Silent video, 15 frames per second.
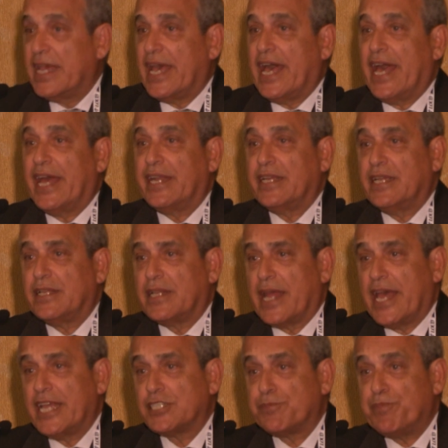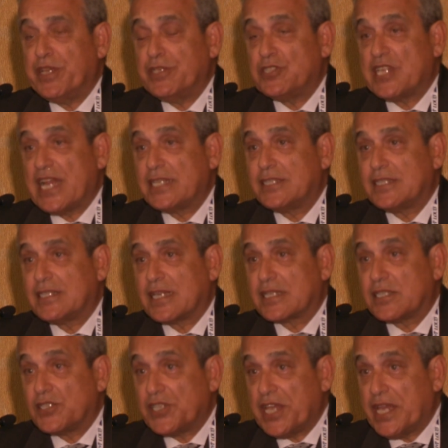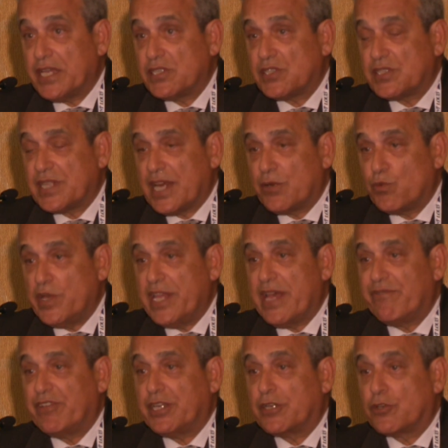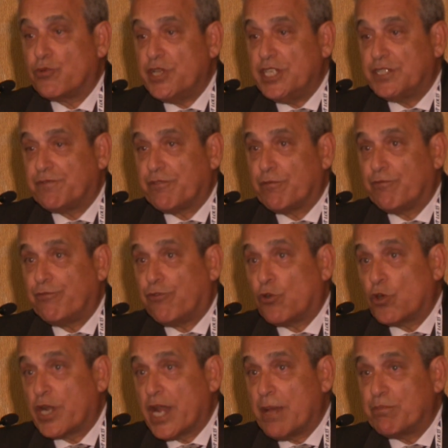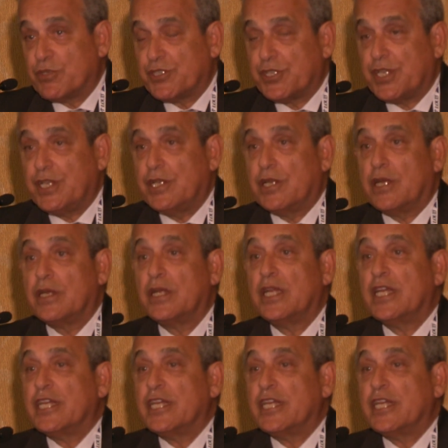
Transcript: And it has been such a success that we have increased from 4 numbers a year